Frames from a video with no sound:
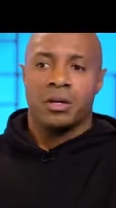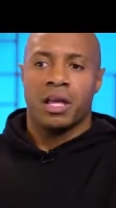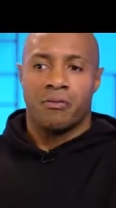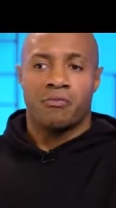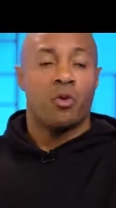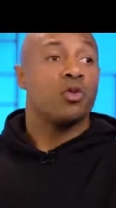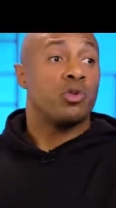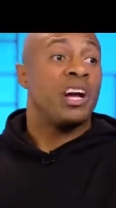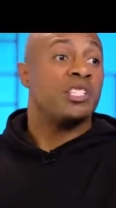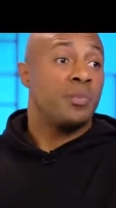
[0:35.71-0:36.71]
like full
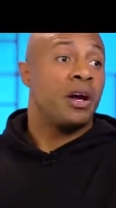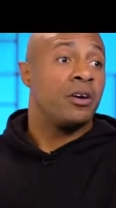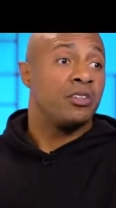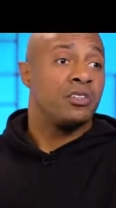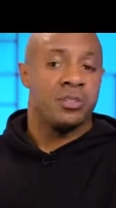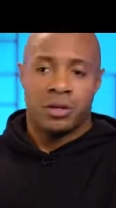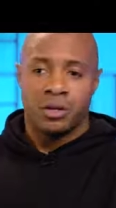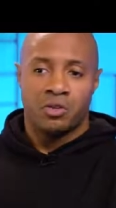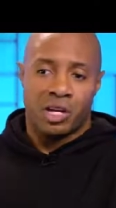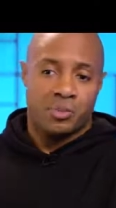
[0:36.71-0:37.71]

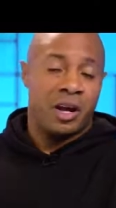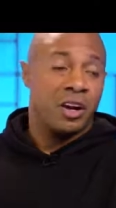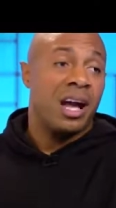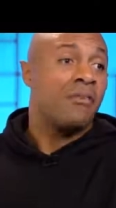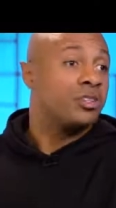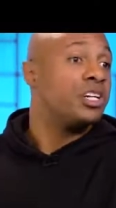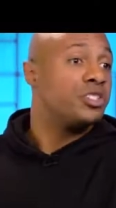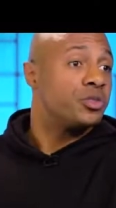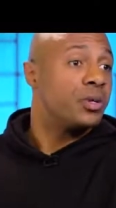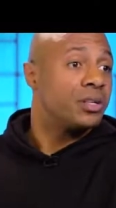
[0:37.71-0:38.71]
transparent
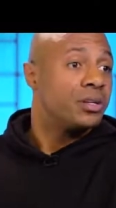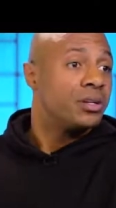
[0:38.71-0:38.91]
conversations with.